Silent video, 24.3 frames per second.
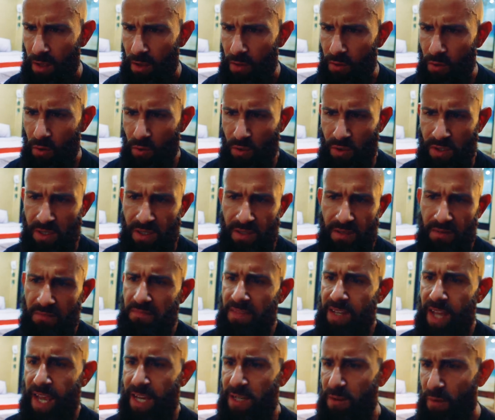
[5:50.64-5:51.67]
those
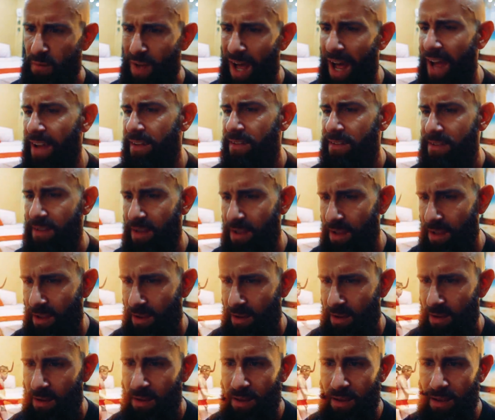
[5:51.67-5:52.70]
days of
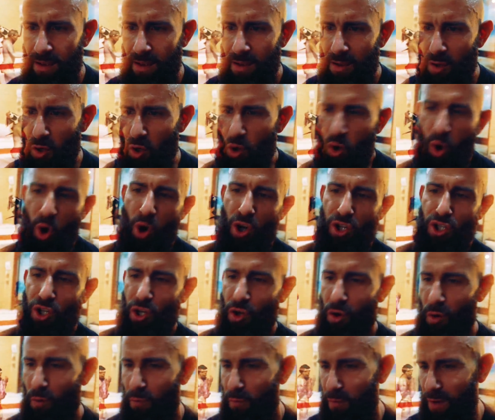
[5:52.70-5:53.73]
hunting, gorging
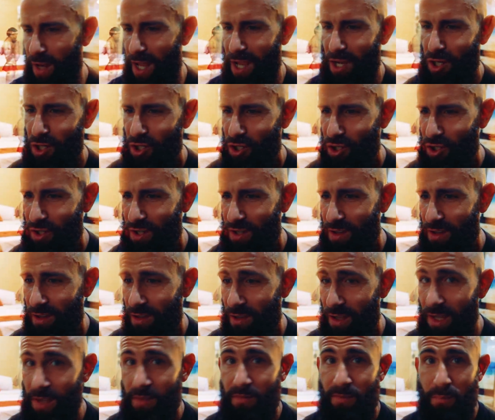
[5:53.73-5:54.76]
on flesh,
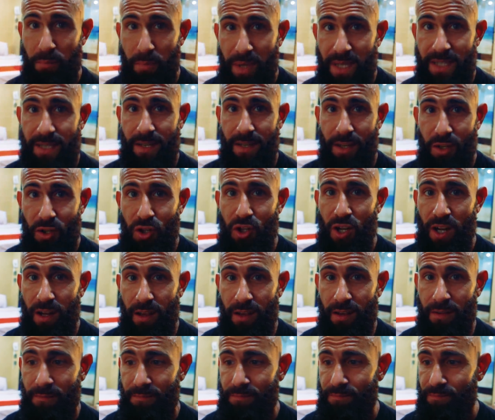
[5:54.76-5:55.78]
even pissing and
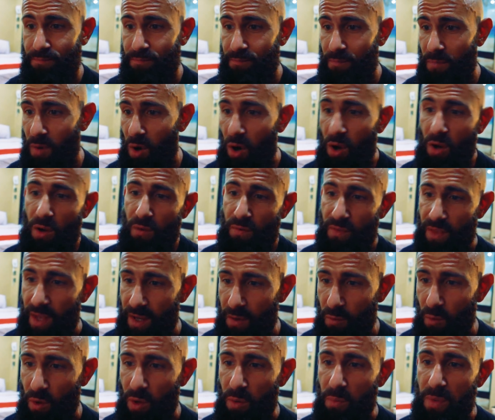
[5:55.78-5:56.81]
shitting, all of
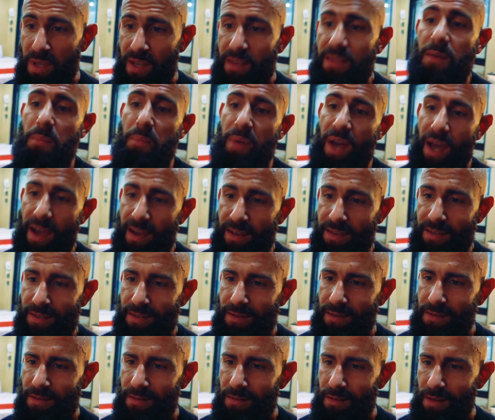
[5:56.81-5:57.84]
that will be in the
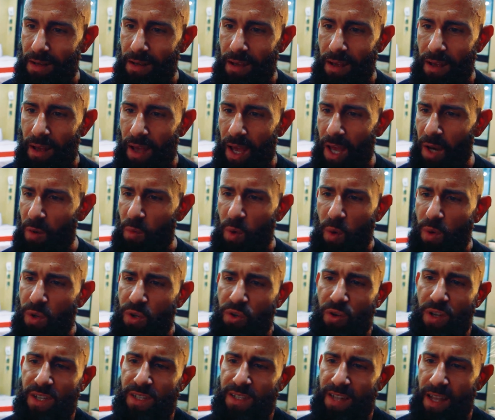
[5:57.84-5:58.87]
past, and we will
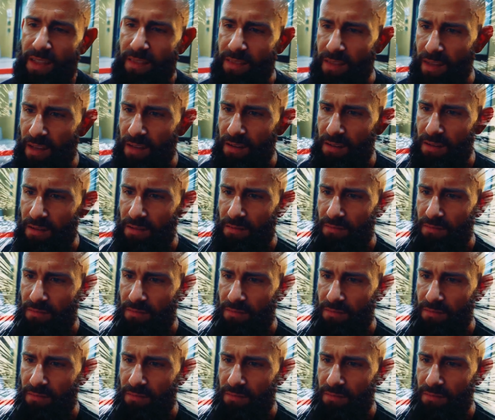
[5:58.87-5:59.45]
transcend that.